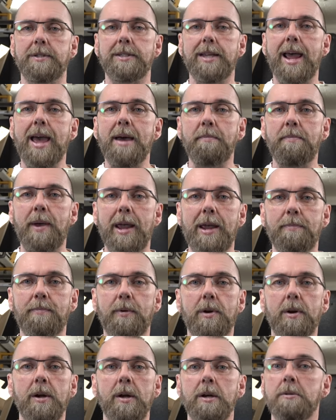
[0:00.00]

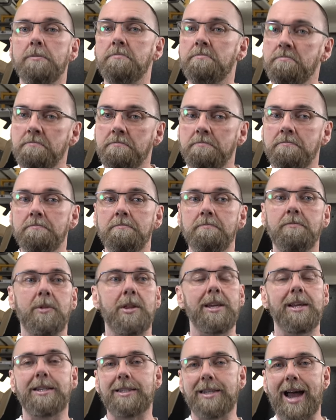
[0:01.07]
sandpaper
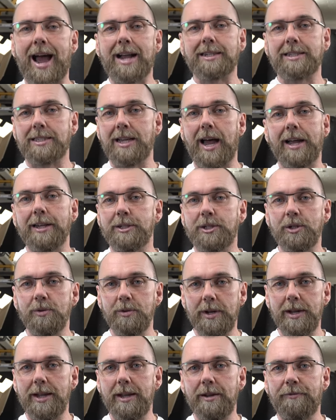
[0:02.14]
the exact size you
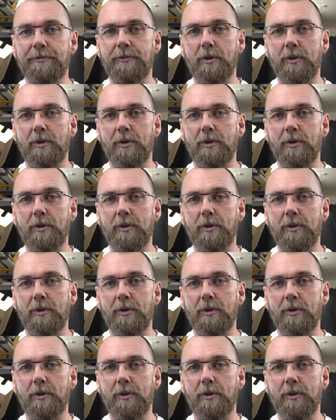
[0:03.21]
need